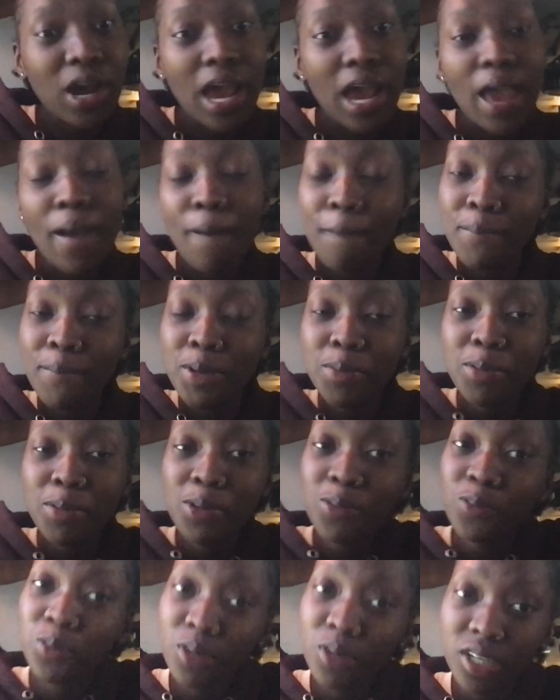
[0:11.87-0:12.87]
helping me
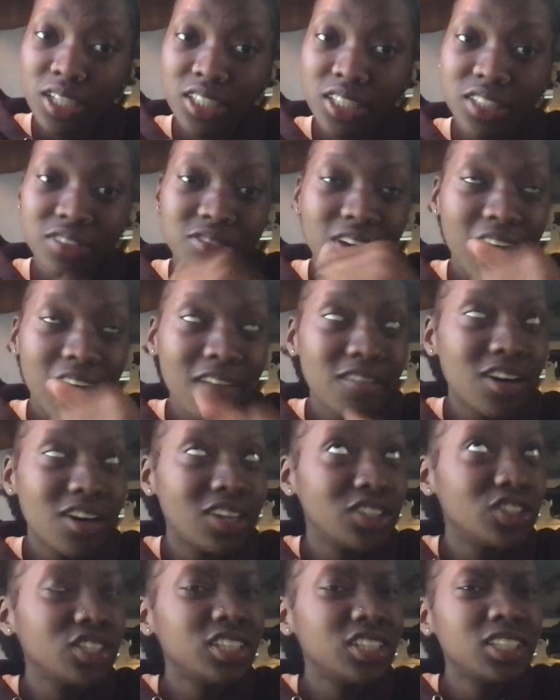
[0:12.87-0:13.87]
reach
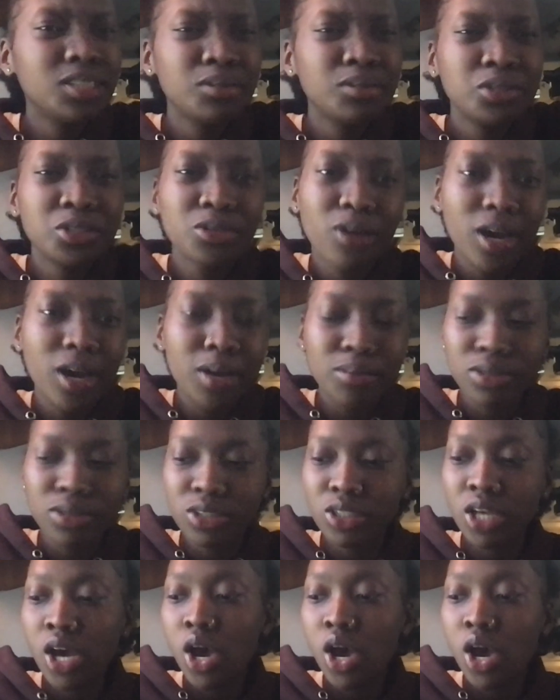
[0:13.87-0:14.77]
500 subscribers.